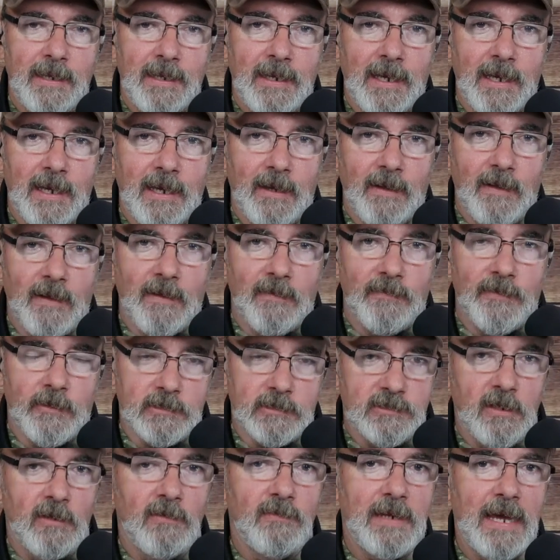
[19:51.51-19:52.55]

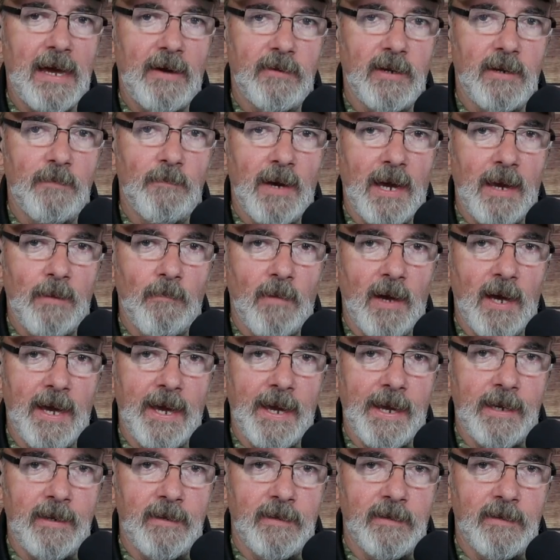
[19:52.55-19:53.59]
There's no doubt in my
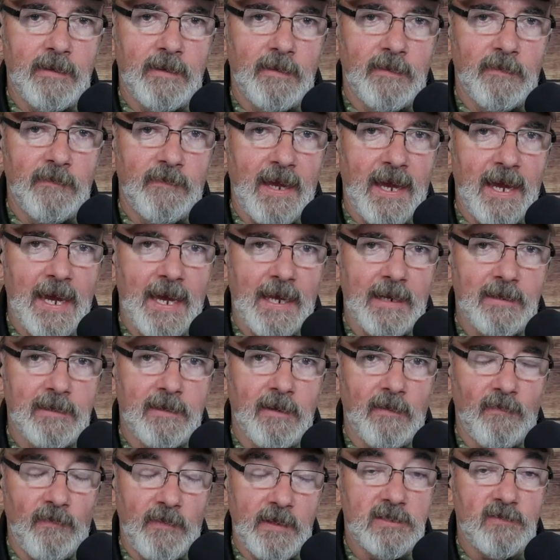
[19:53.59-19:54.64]
mind that
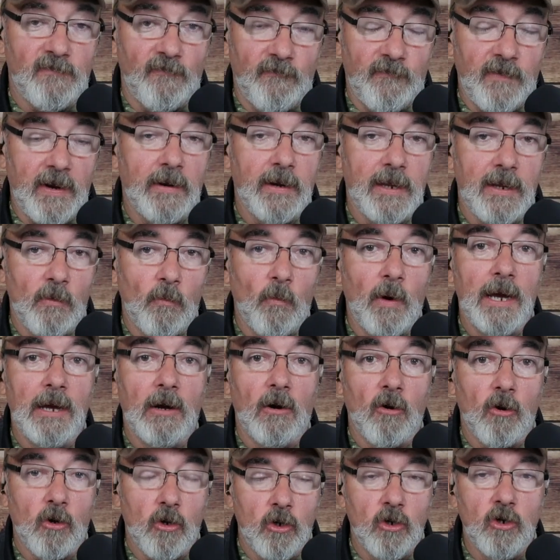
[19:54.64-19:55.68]
this very
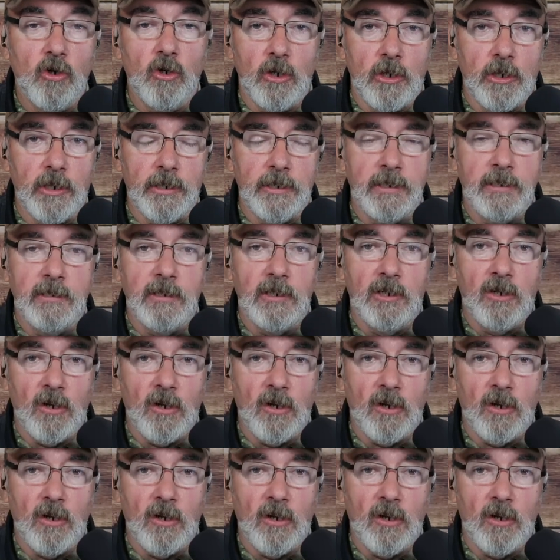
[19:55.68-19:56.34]
well could